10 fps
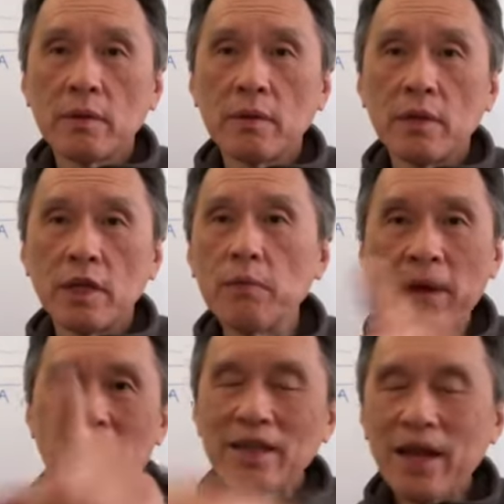If
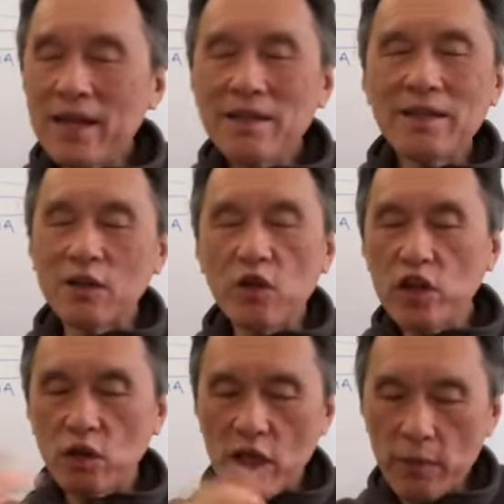Mike Tyson going
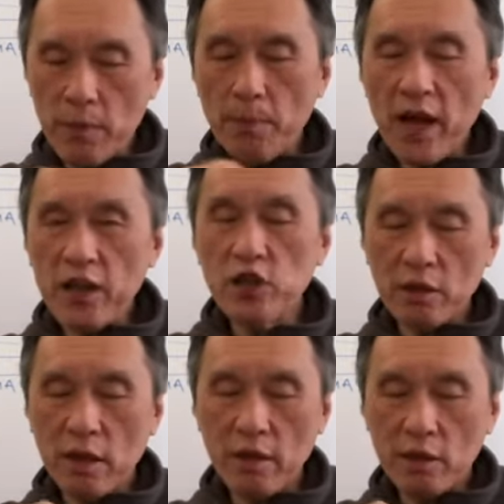to give a punch
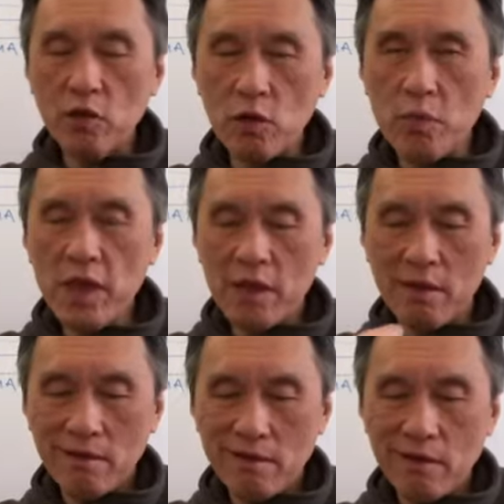to me
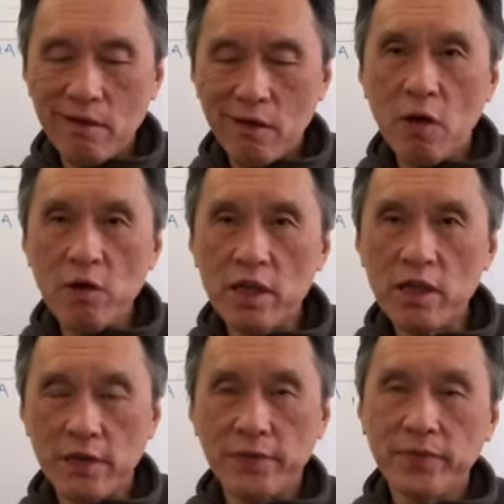over
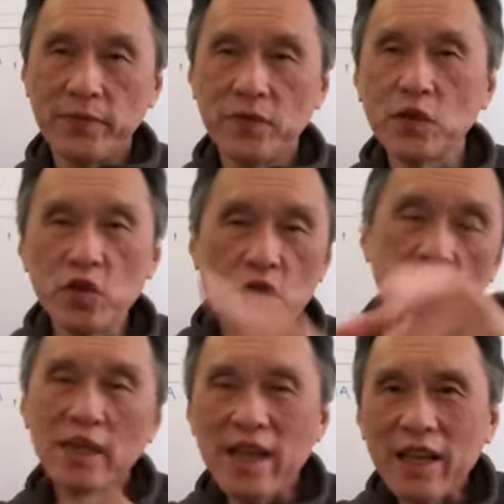here, do you
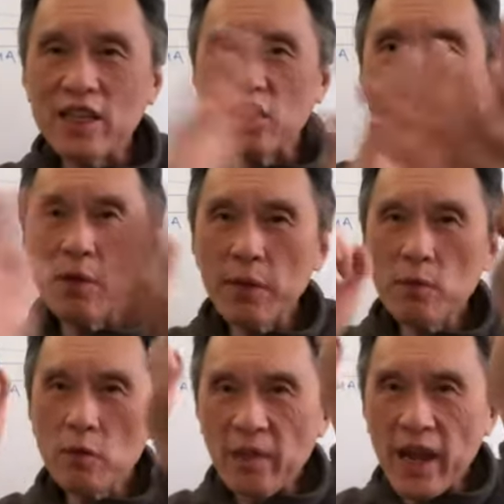think I can stop him
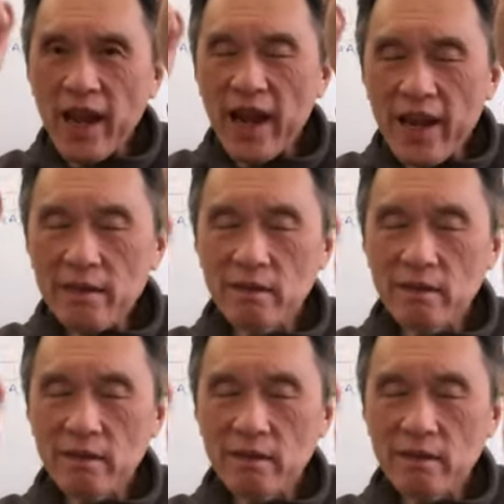with my hand?